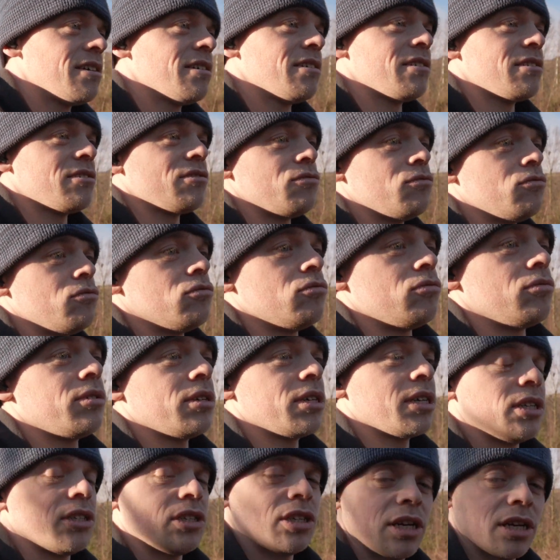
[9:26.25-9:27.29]
So
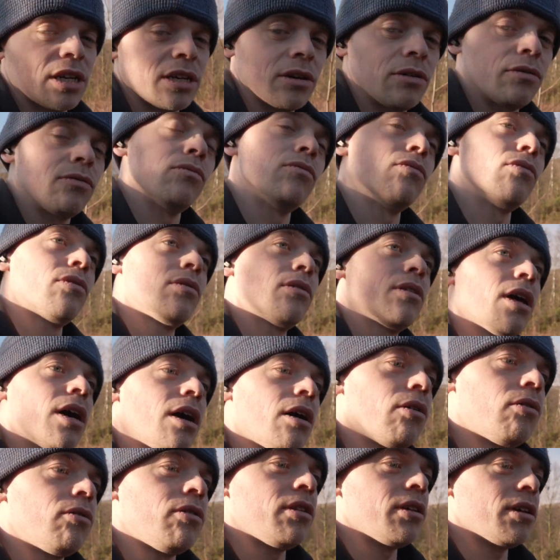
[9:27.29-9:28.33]
you can check out
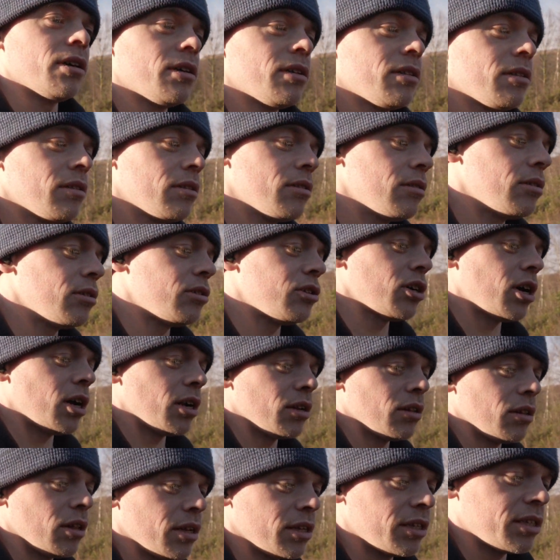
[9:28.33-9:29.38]
that on the
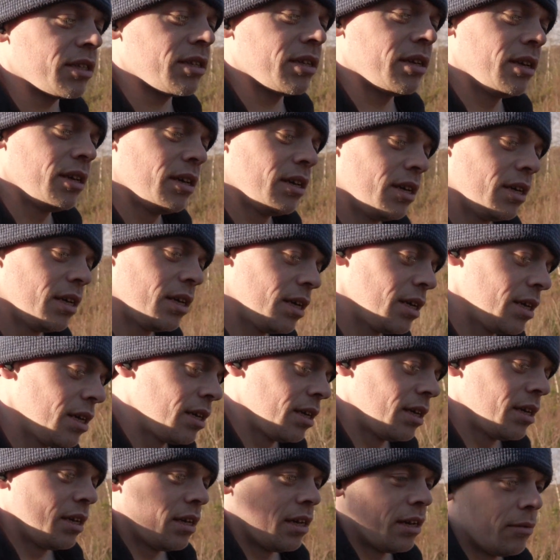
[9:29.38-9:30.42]
channel list,
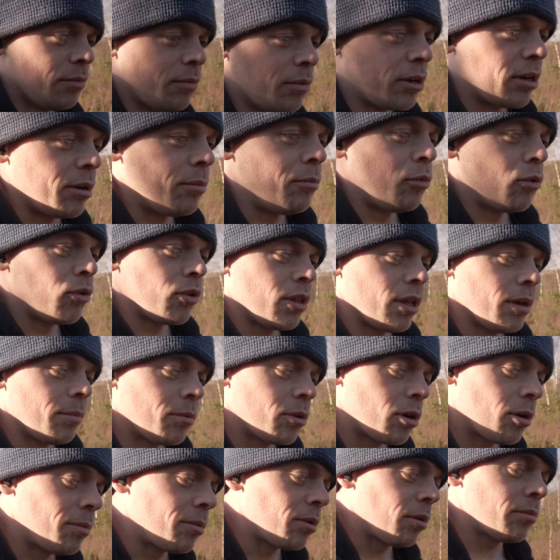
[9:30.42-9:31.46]
and we'll get more of them
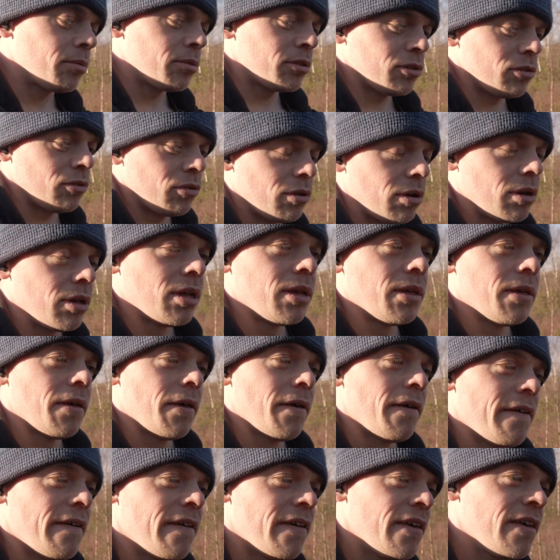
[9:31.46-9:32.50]
coming up. So
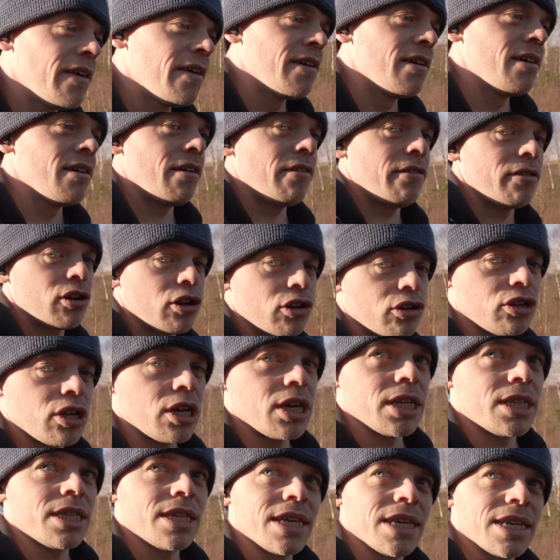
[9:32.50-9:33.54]
have a good
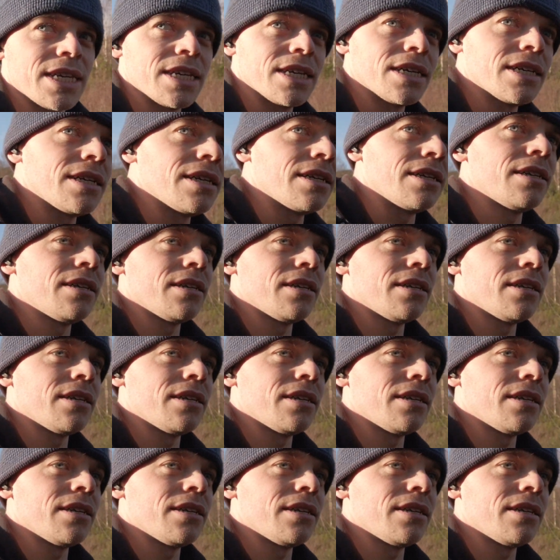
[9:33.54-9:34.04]
day, take care,